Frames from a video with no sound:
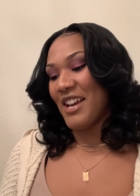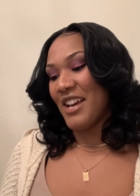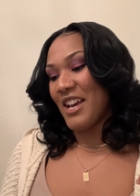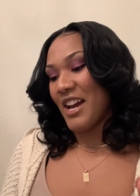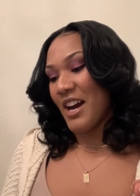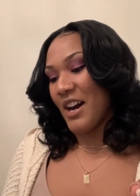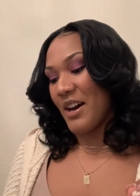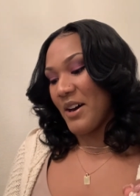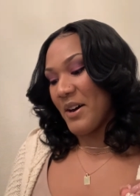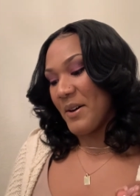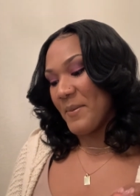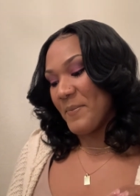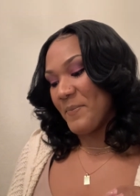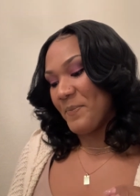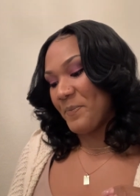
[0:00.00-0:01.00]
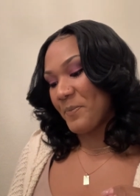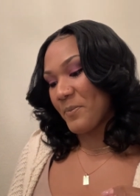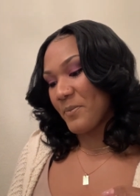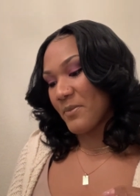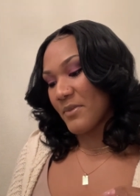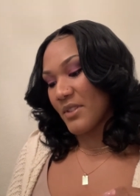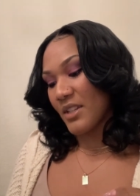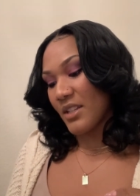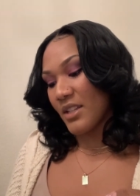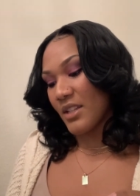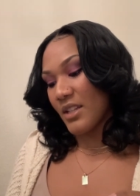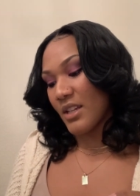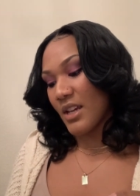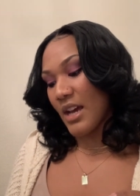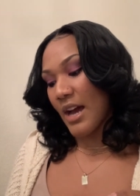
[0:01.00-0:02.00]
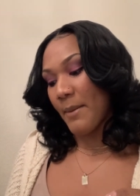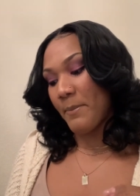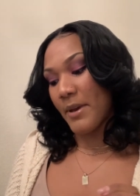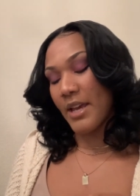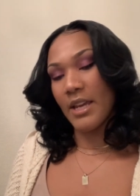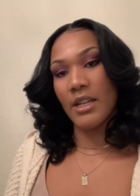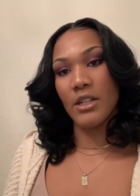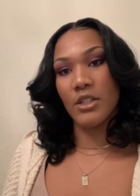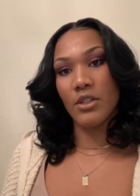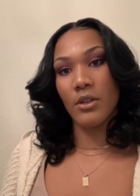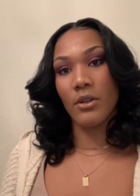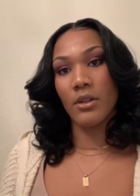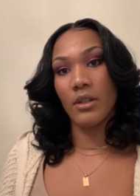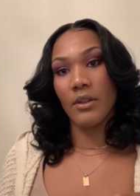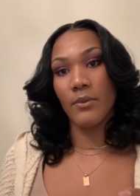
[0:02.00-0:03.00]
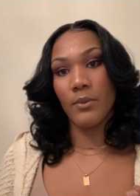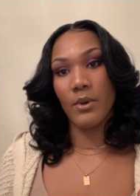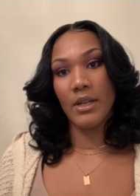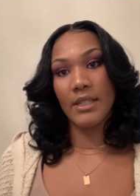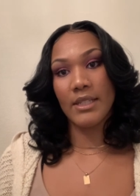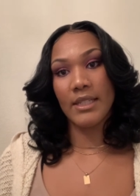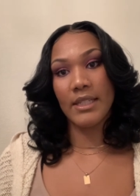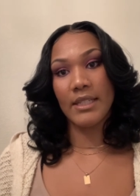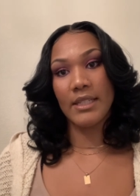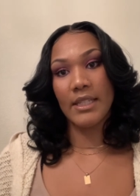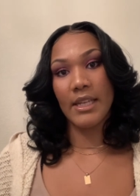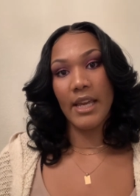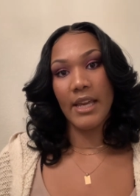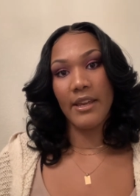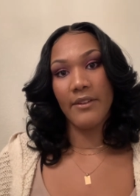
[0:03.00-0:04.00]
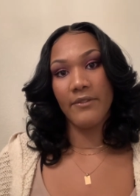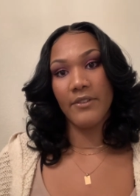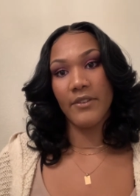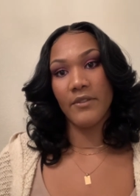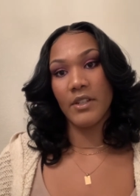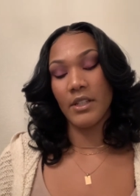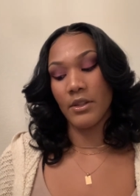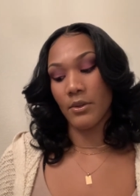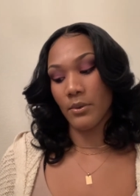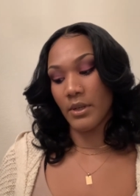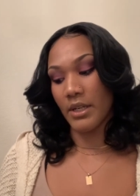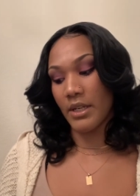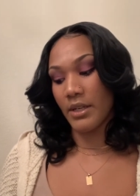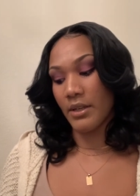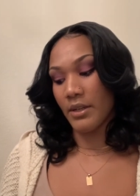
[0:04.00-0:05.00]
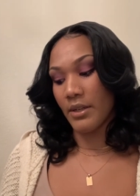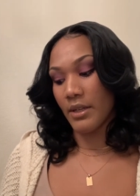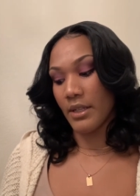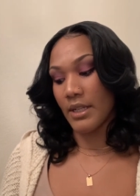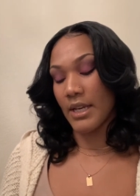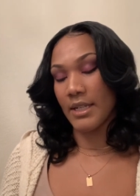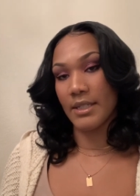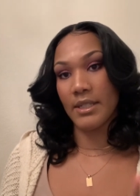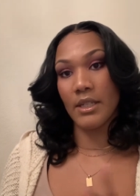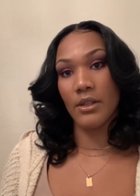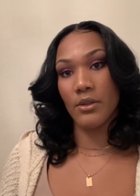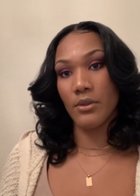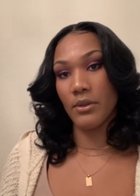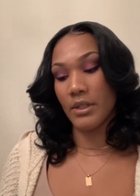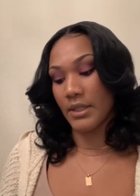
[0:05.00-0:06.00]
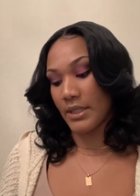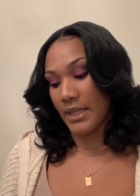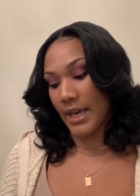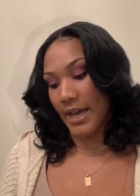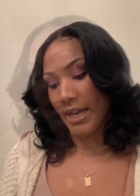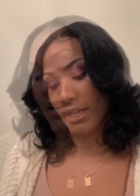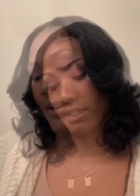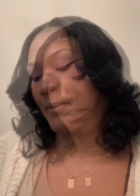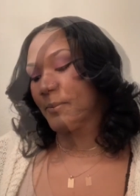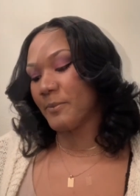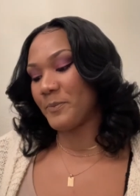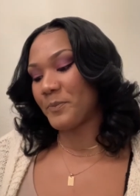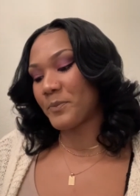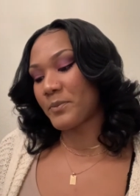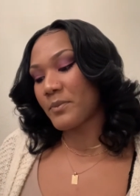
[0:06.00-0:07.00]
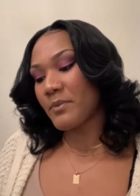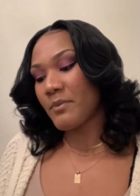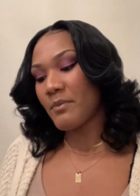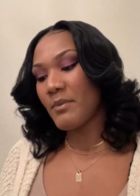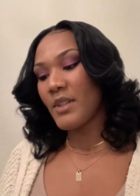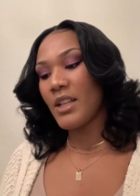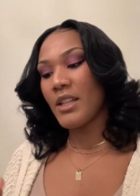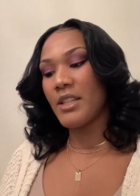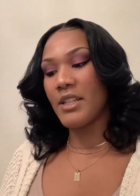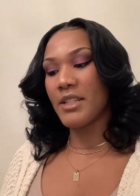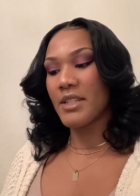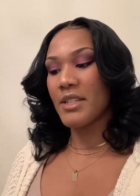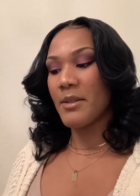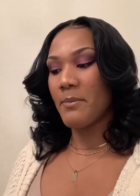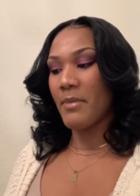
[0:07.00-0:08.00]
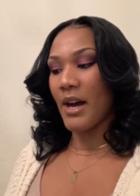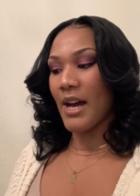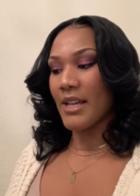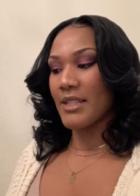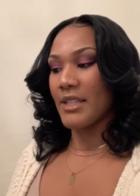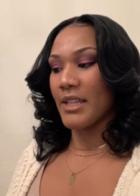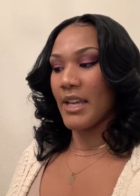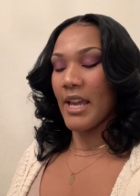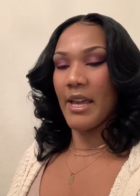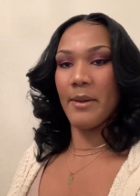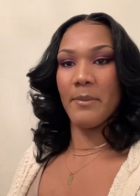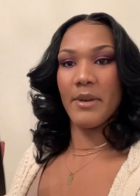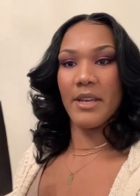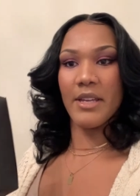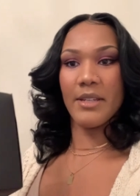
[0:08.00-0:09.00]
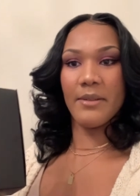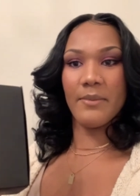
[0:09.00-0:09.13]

I paid a total of $168.53, and that's including tax. This is the box it came in.